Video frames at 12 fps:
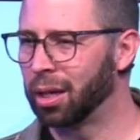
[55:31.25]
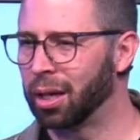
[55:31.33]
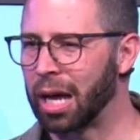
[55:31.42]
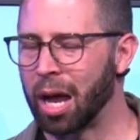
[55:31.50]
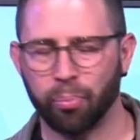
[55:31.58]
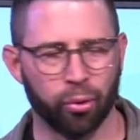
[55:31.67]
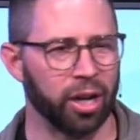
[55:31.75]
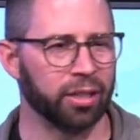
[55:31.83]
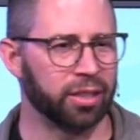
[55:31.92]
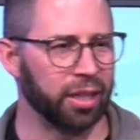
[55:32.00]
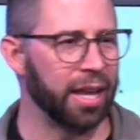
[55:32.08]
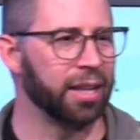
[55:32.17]
I pray
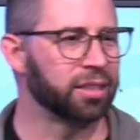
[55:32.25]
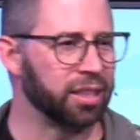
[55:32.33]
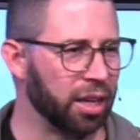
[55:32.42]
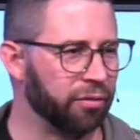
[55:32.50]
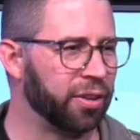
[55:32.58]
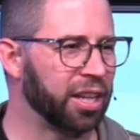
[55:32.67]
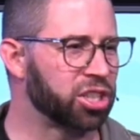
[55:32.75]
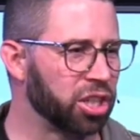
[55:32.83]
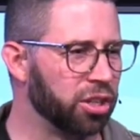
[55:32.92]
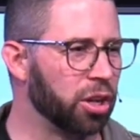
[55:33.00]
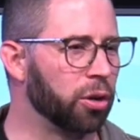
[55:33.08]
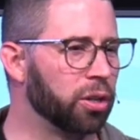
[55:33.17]
today is the
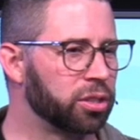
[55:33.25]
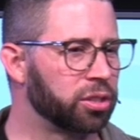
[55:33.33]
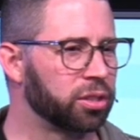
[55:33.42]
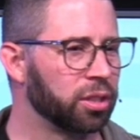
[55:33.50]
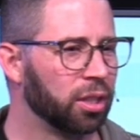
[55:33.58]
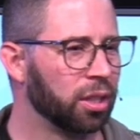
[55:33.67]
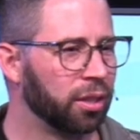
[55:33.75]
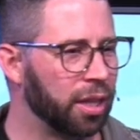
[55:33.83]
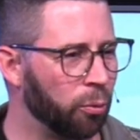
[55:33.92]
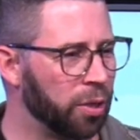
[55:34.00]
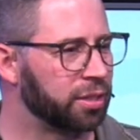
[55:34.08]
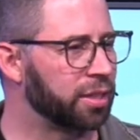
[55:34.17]
eviction notice that
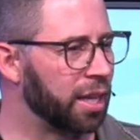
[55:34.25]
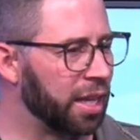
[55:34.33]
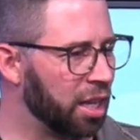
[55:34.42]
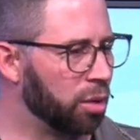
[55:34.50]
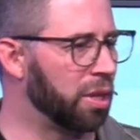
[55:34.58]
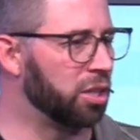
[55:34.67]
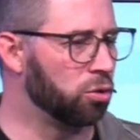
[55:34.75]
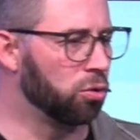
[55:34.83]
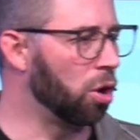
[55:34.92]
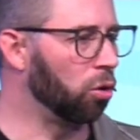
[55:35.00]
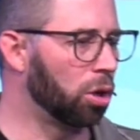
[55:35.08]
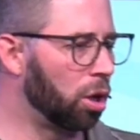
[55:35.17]
we say, enemy, you
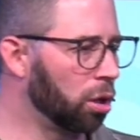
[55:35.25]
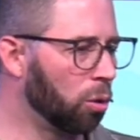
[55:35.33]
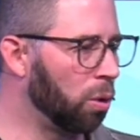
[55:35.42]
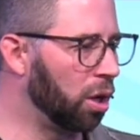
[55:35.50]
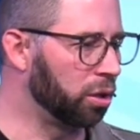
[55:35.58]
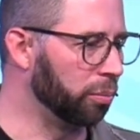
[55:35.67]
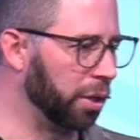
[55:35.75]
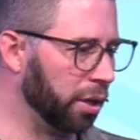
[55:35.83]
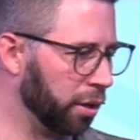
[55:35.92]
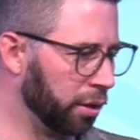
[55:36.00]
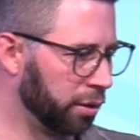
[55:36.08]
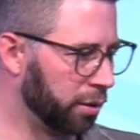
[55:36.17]
no longer welcome here.